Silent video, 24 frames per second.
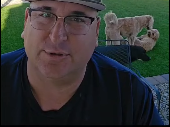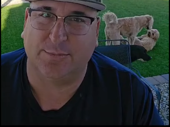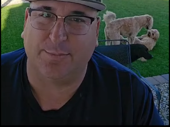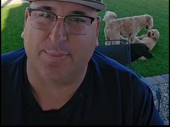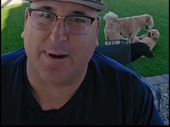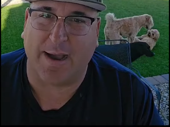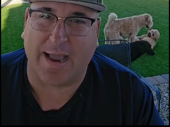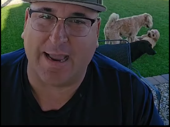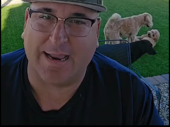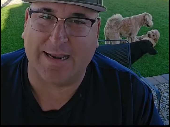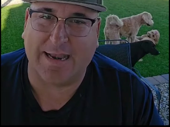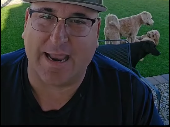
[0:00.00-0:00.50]
to
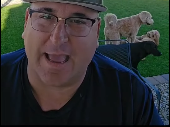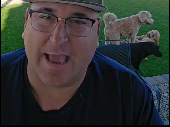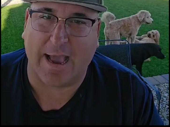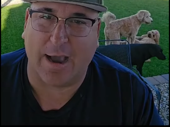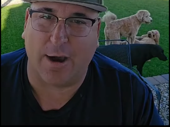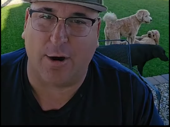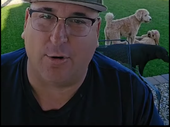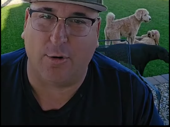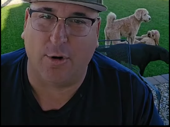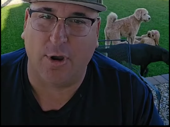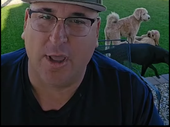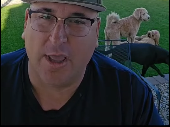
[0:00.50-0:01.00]
buy
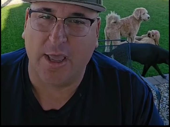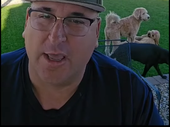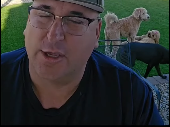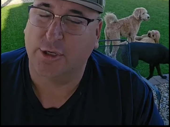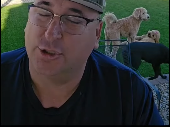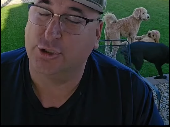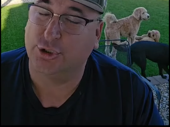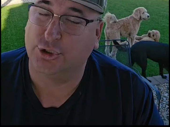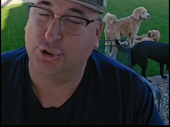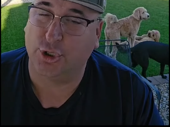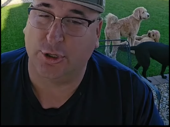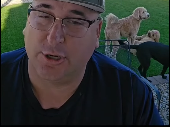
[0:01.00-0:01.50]
now?
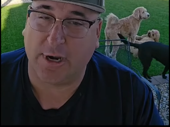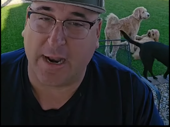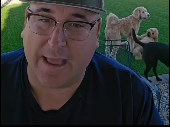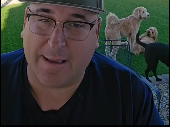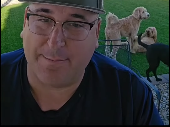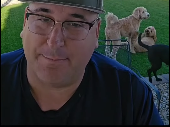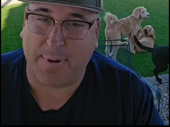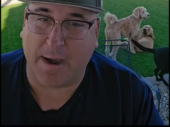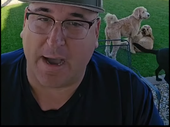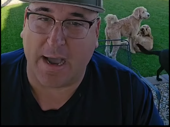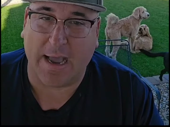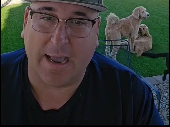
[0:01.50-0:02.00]
Should I
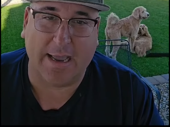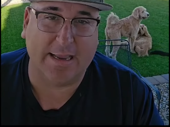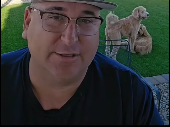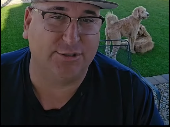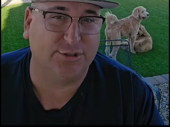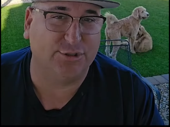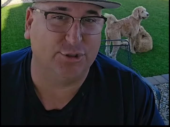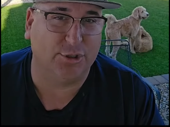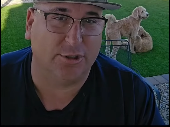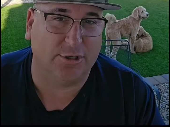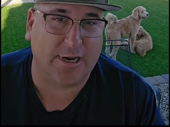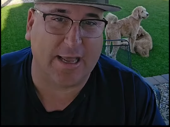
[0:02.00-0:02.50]
buy?
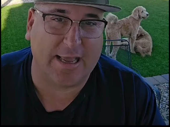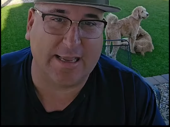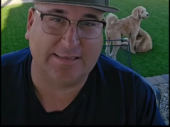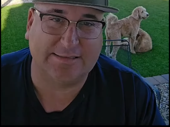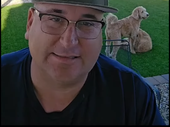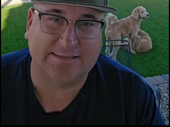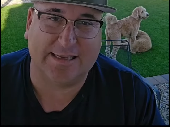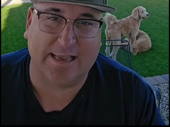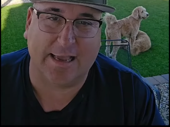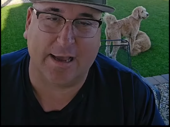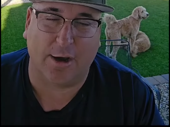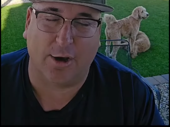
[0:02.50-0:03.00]
Should I
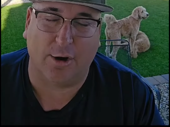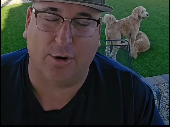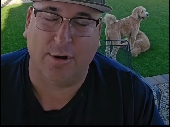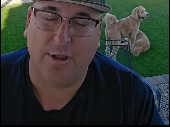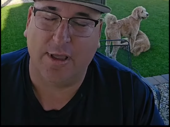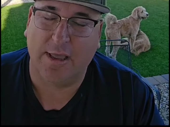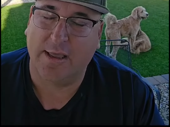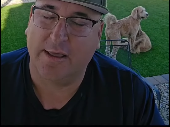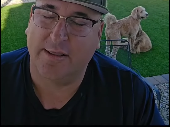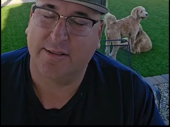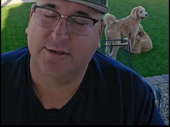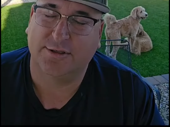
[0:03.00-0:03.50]
sell?
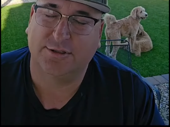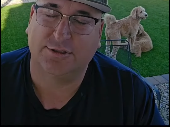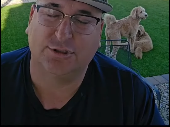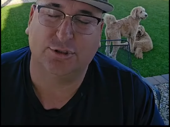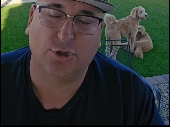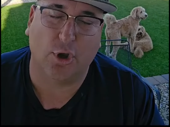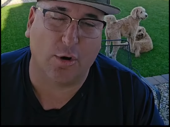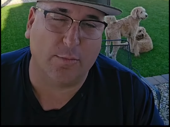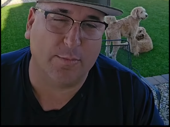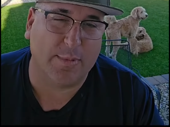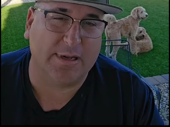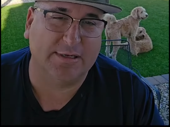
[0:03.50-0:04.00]

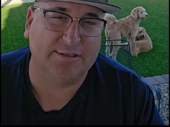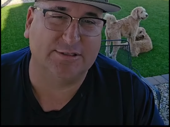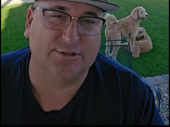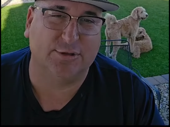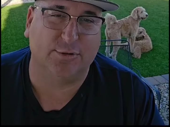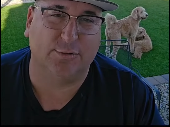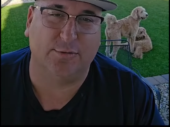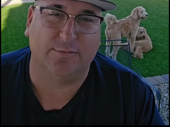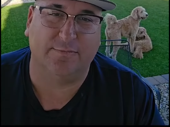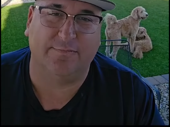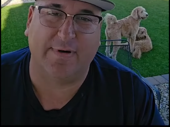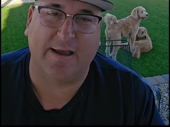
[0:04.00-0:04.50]
So much
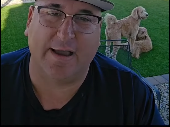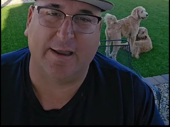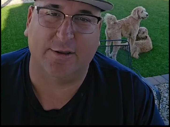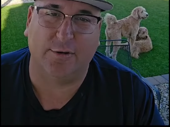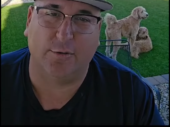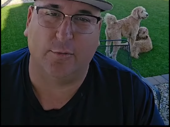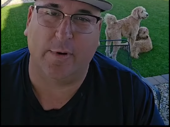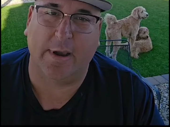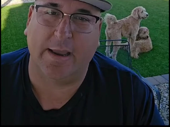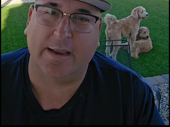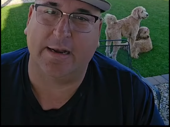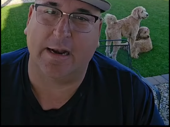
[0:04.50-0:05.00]
to
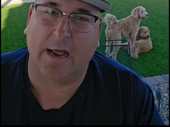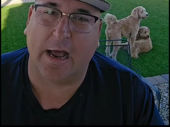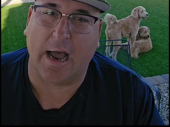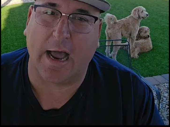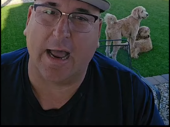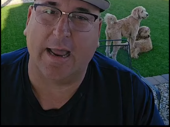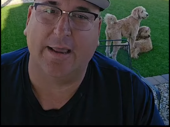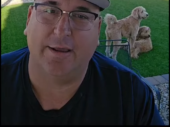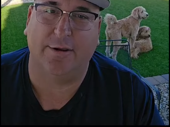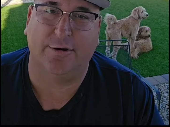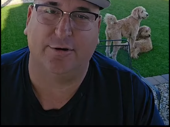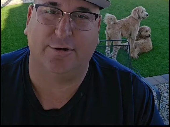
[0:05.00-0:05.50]
evaluate.
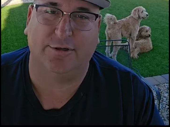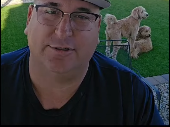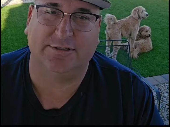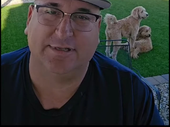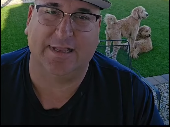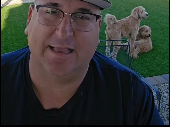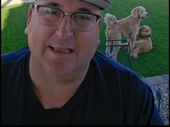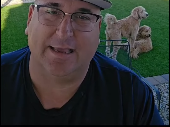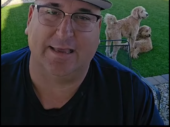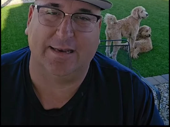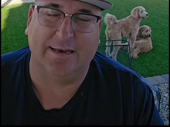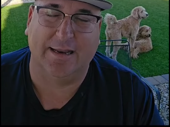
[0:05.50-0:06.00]
I
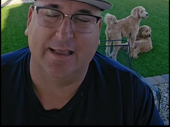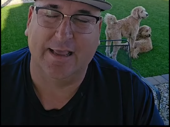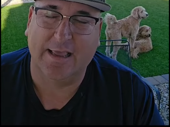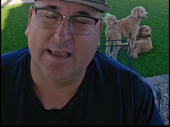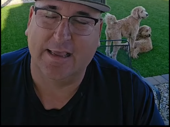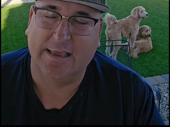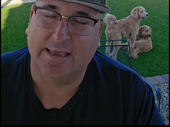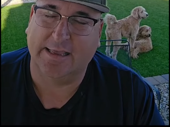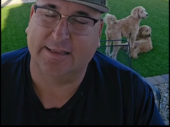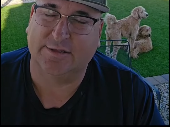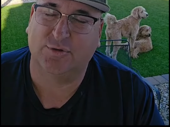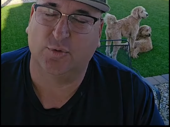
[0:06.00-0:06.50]
understand.
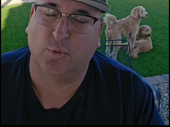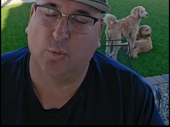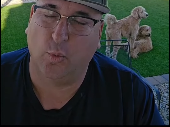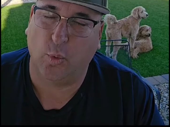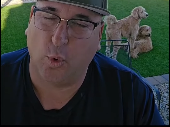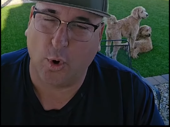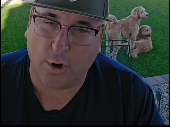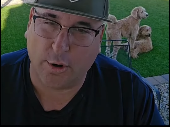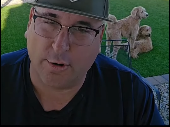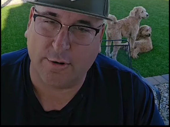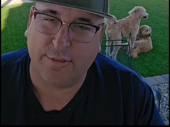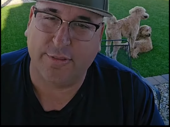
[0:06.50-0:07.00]
It's
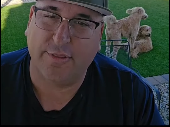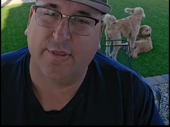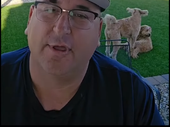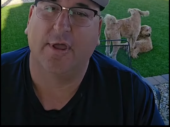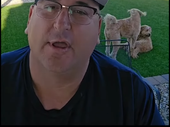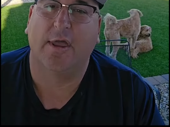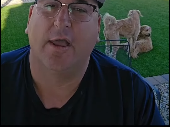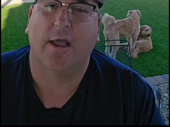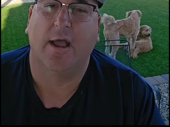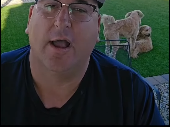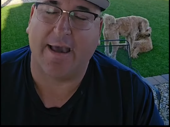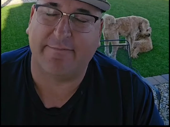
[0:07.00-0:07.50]
worth
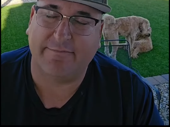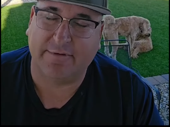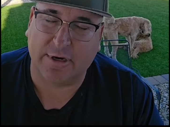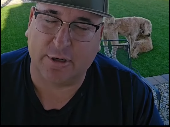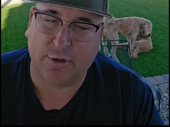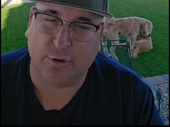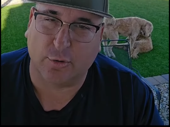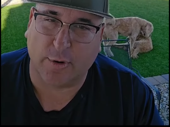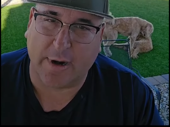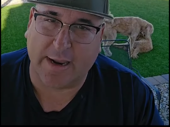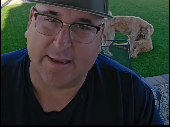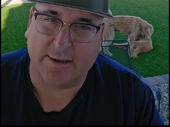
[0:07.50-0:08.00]
having a
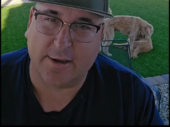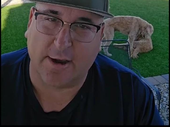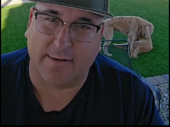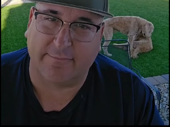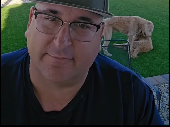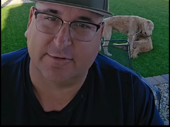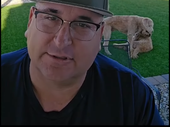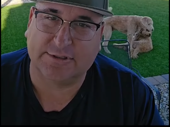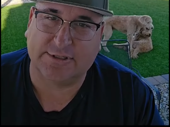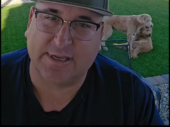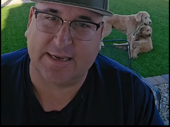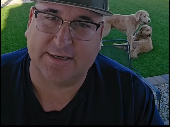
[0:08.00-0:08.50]
great
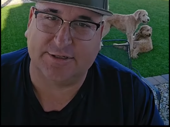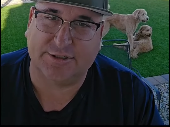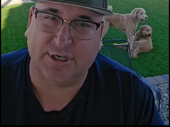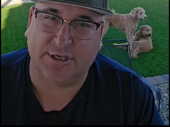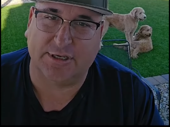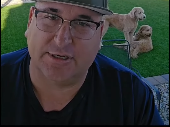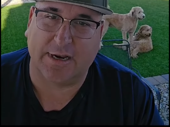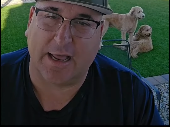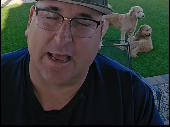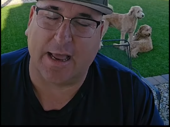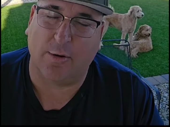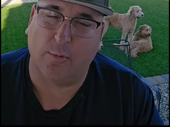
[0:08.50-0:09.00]

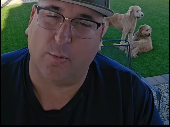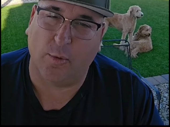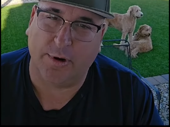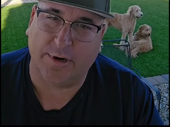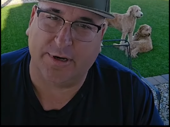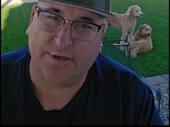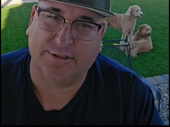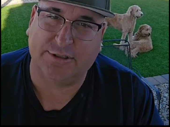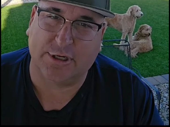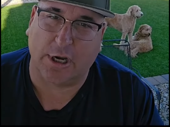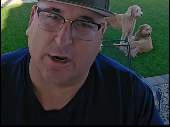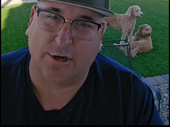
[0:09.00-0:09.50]
conversation. I want
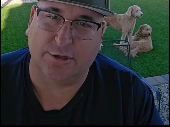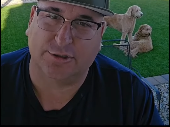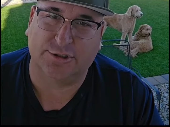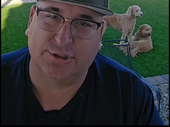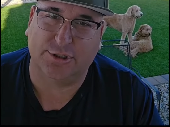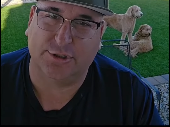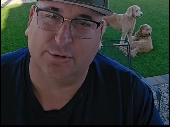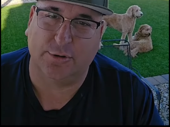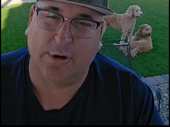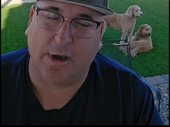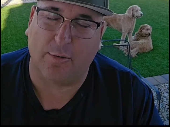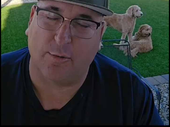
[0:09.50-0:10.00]
to talk to
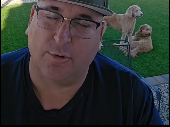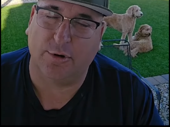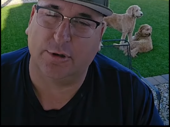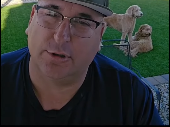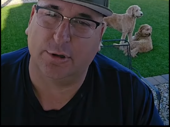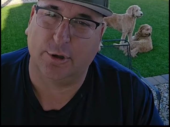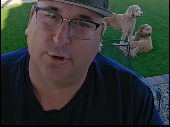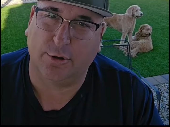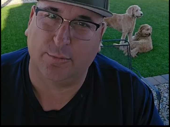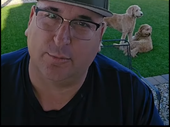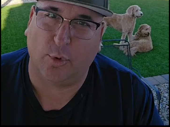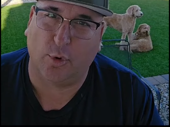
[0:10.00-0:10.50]
you. I want to
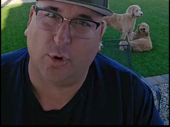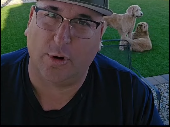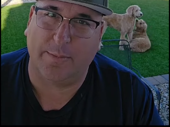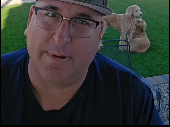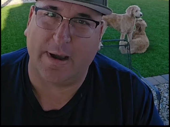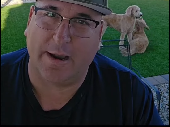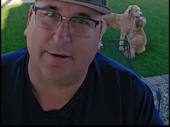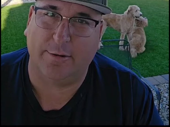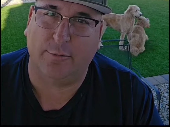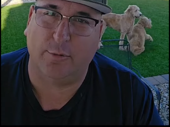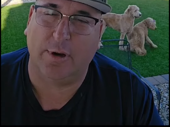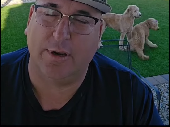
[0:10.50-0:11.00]
learn more
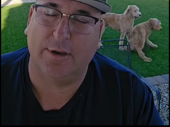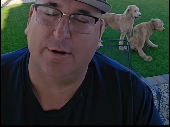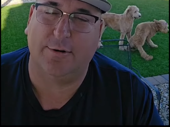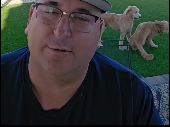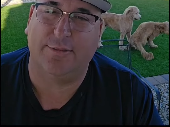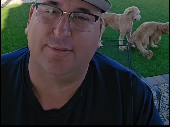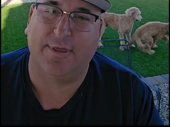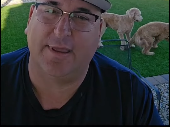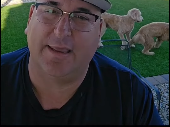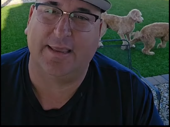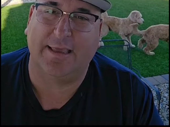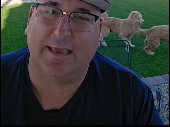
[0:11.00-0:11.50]
about what you're
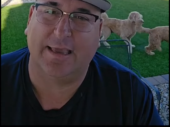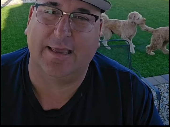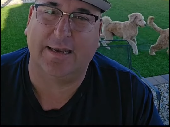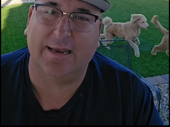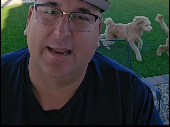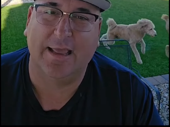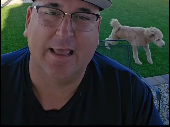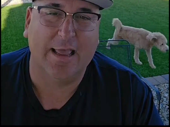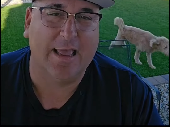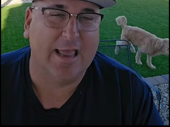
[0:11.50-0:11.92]
thinking